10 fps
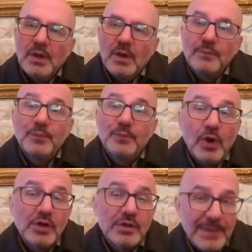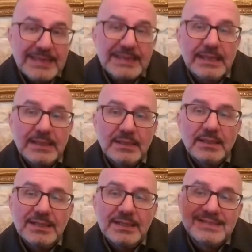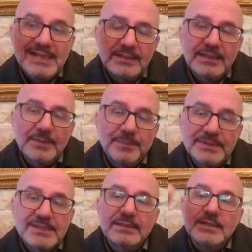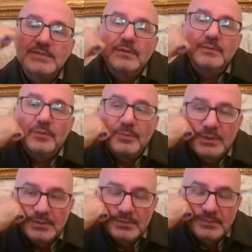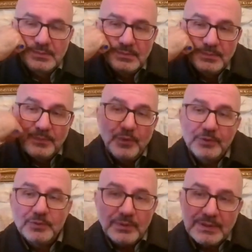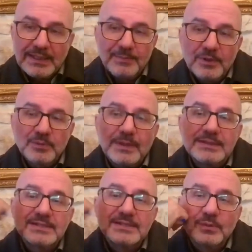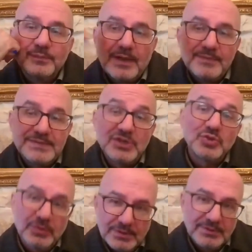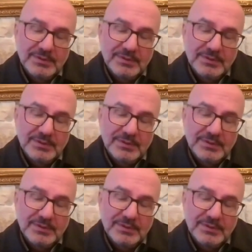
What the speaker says: of war making is the underrepresentation of women. Before talking about 1, 3 to 5, they should.